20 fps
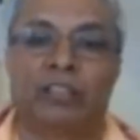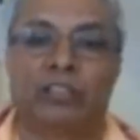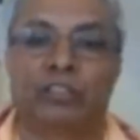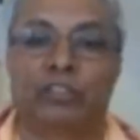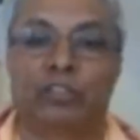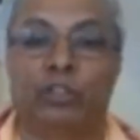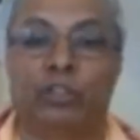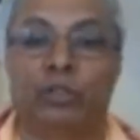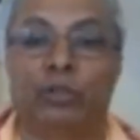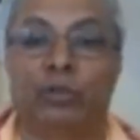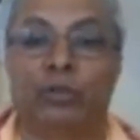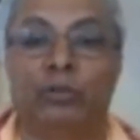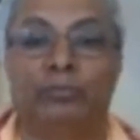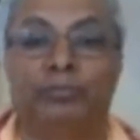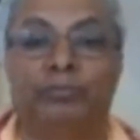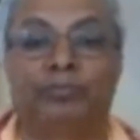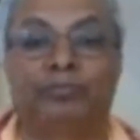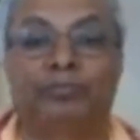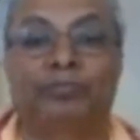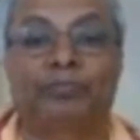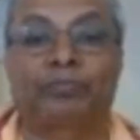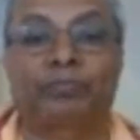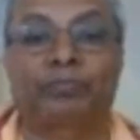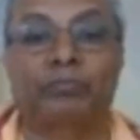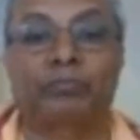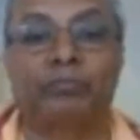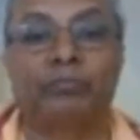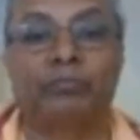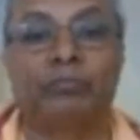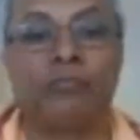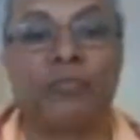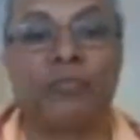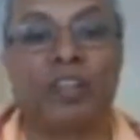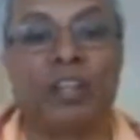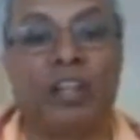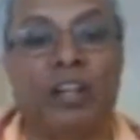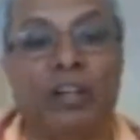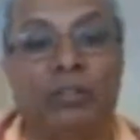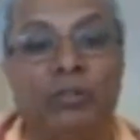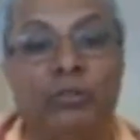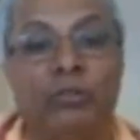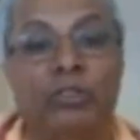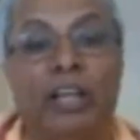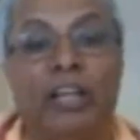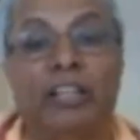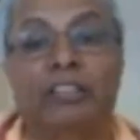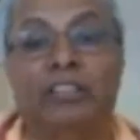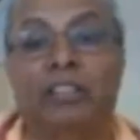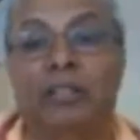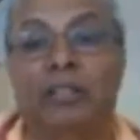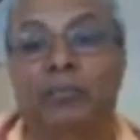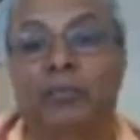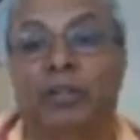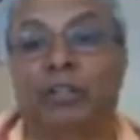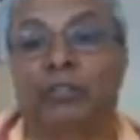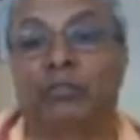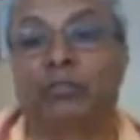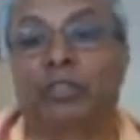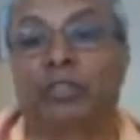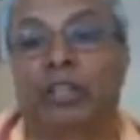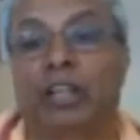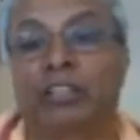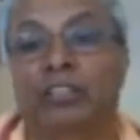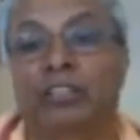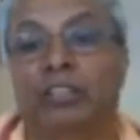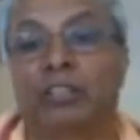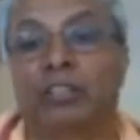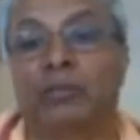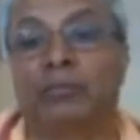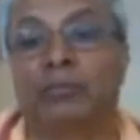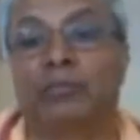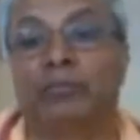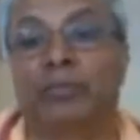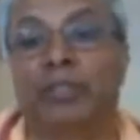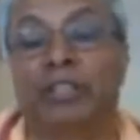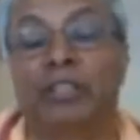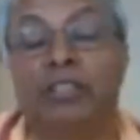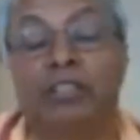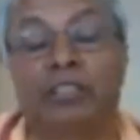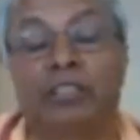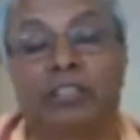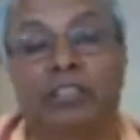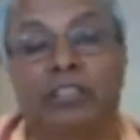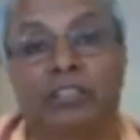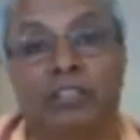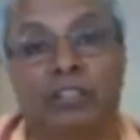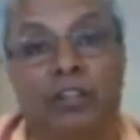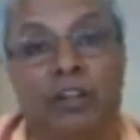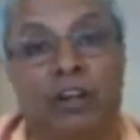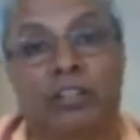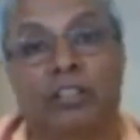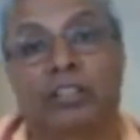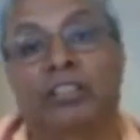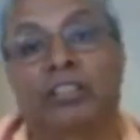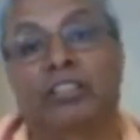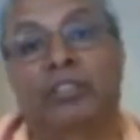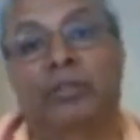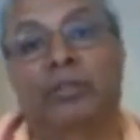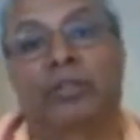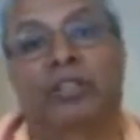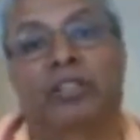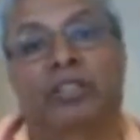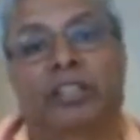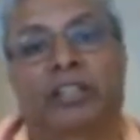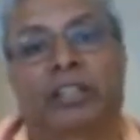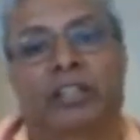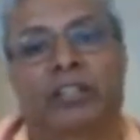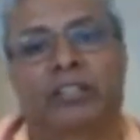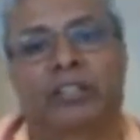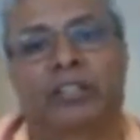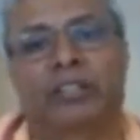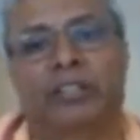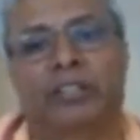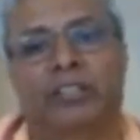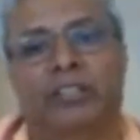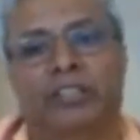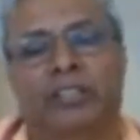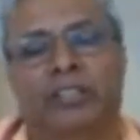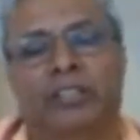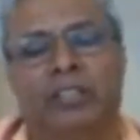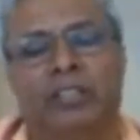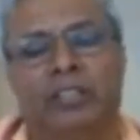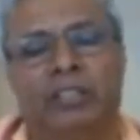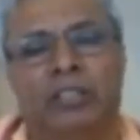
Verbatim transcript: So, Anusasanam. Anusasanam means it is not a theoretical teaching,